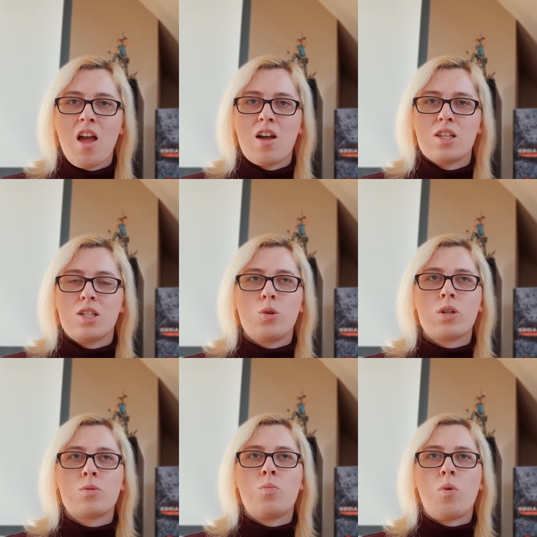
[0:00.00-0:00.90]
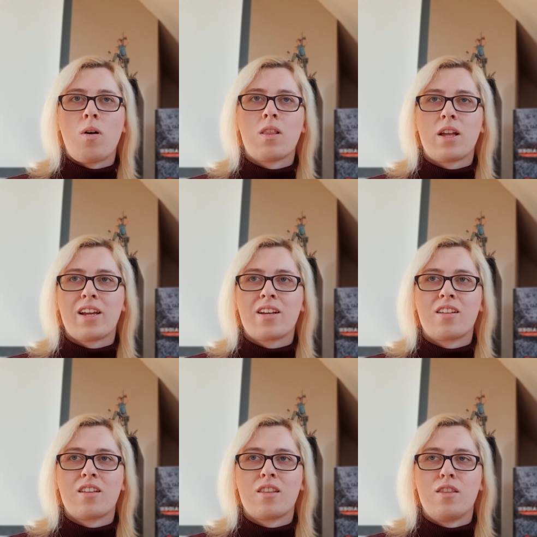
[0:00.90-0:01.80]
do it more like
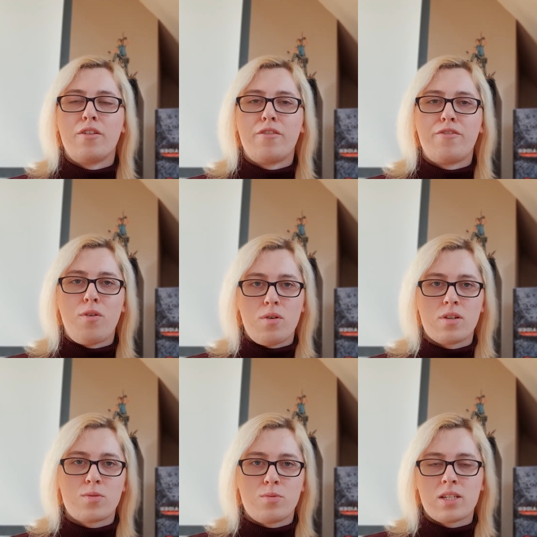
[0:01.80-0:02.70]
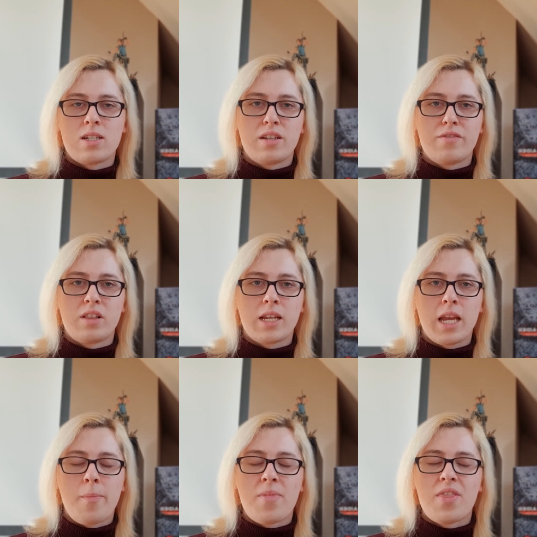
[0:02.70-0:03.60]
the first Resident Evil
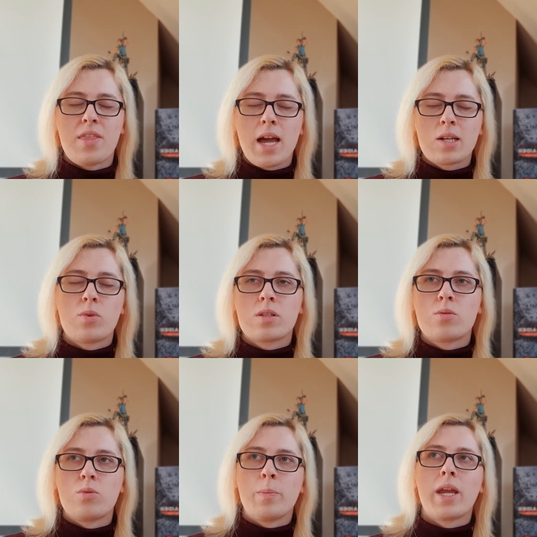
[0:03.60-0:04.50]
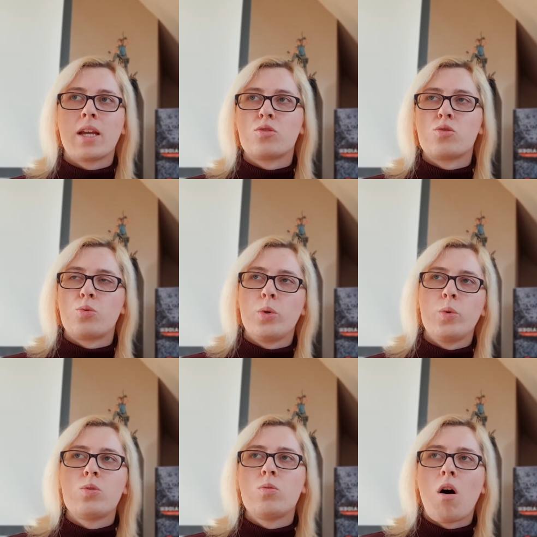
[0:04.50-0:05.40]
game. That was a remake true
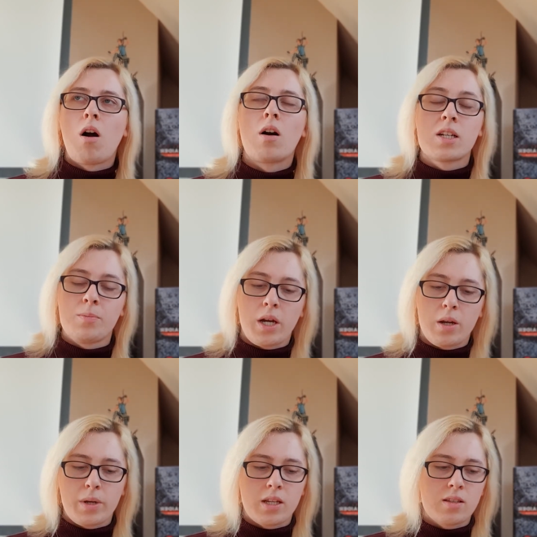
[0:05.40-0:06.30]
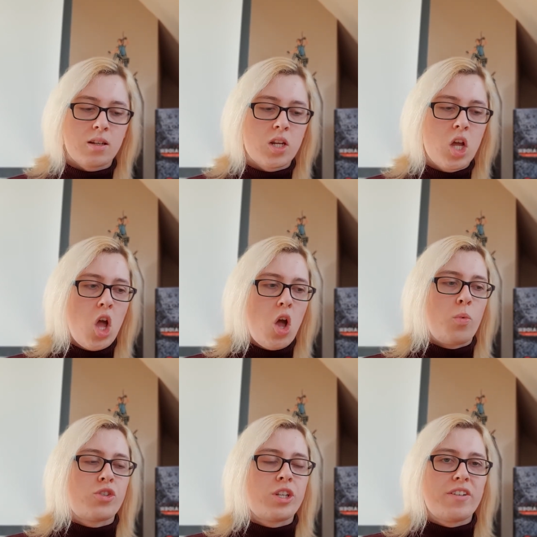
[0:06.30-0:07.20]
to heart, in my opinion,
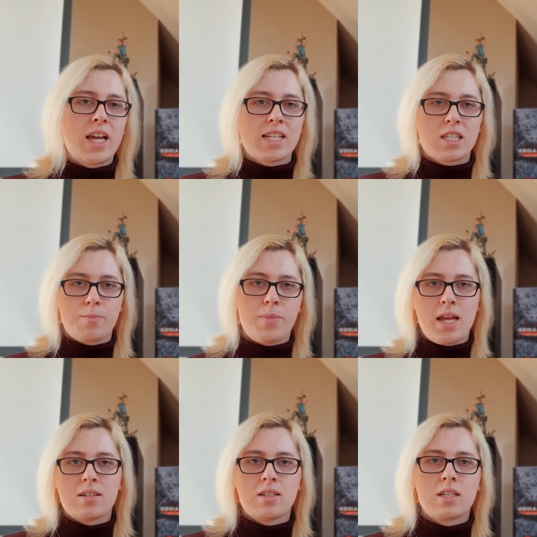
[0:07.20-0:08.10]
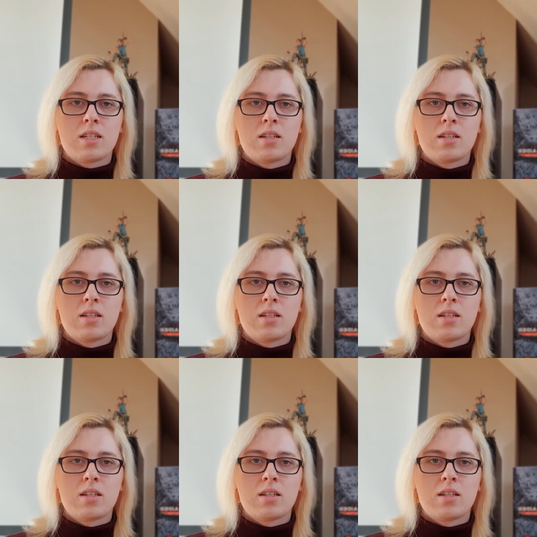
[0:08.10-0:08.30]
which even expanded